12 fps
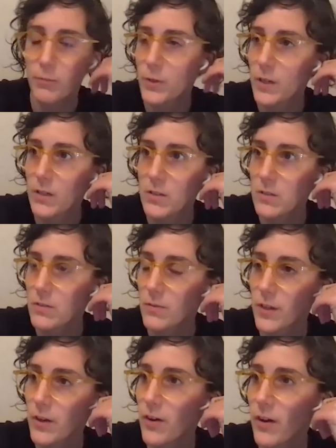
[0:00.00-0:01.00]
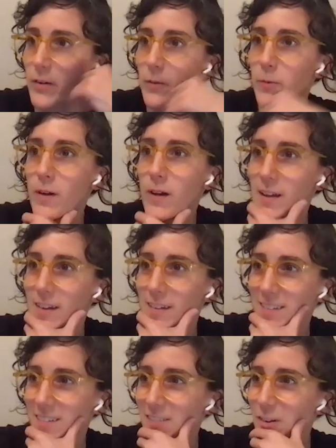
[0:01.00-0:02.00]
we could just figure out a
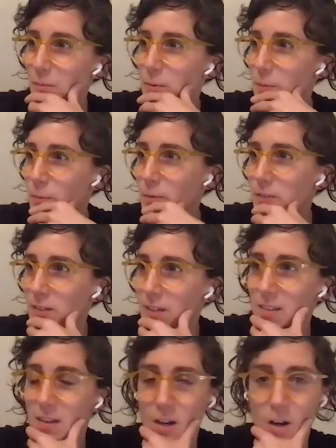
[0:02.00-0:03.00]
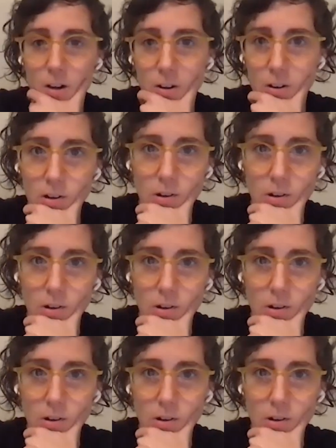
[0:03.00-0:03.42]
way for people to get there,